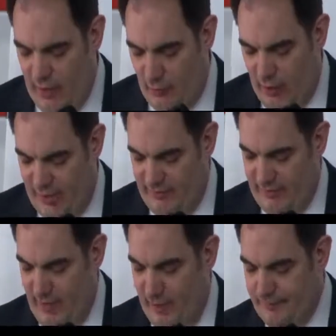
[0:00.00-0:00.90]
arise
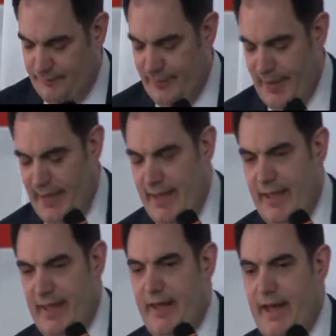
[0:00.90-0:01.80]
there.
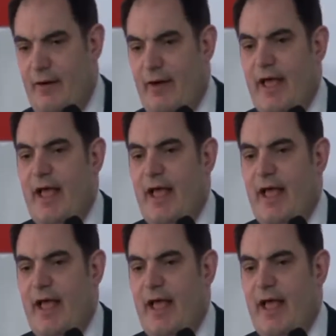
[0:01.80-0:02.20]
Now,